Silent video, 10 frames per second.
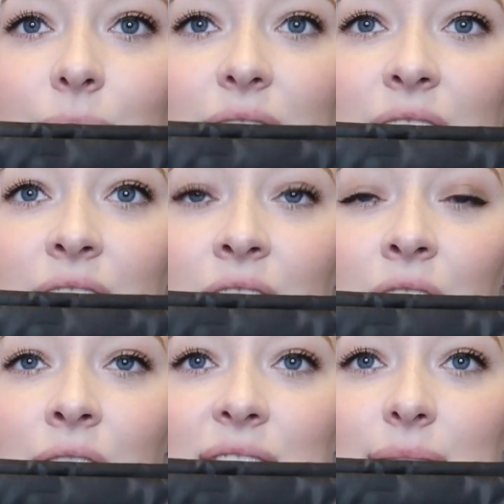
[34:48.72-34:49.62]
there you
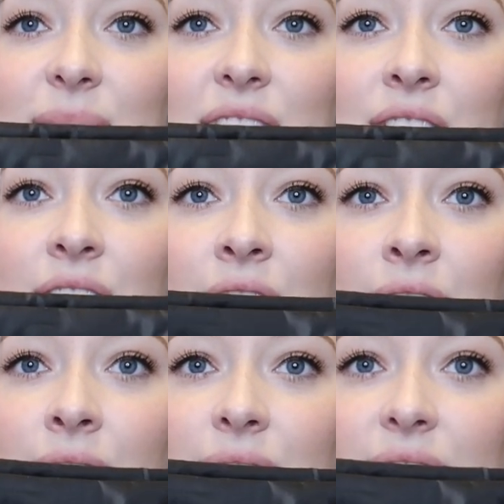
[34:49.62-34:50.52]
go, some
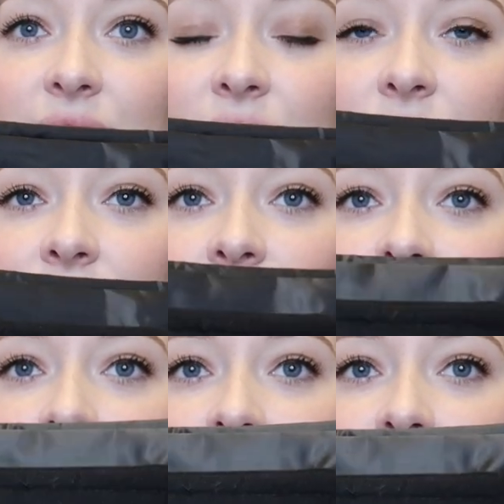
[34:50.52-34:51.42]
studios.
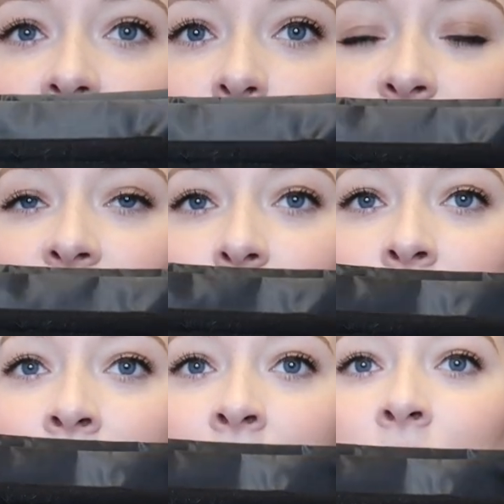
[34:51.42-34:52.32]
Great Movie
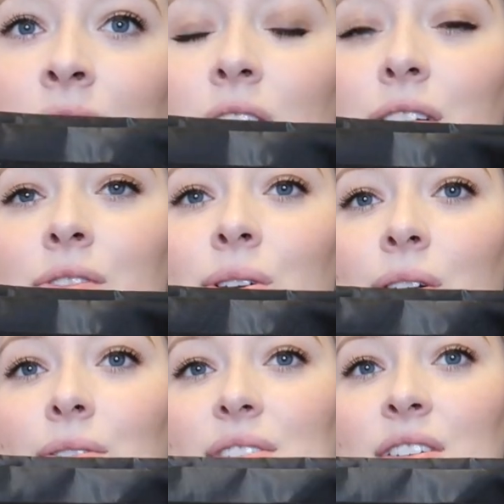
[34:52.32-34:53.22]
Ride, Rock and Roller
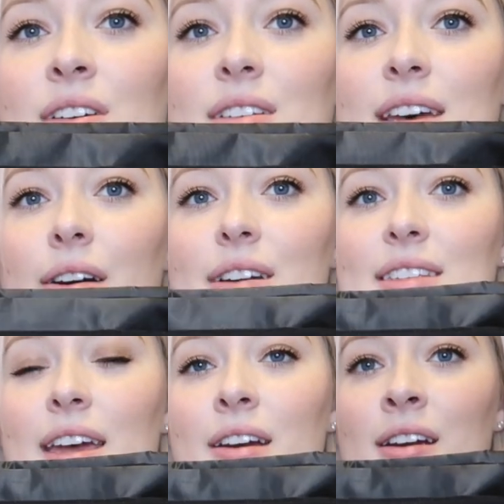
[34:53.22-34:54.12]
Coaster, Tower of
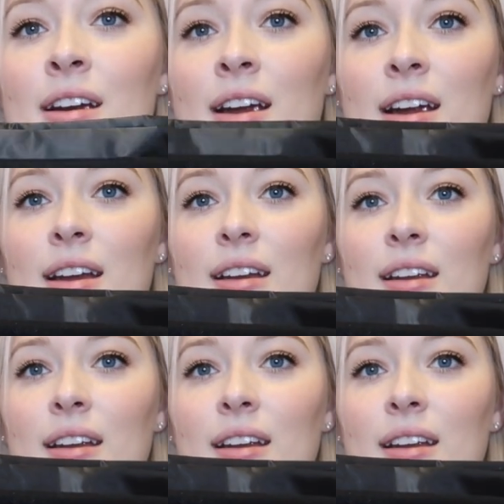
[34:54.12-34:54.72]
Terror.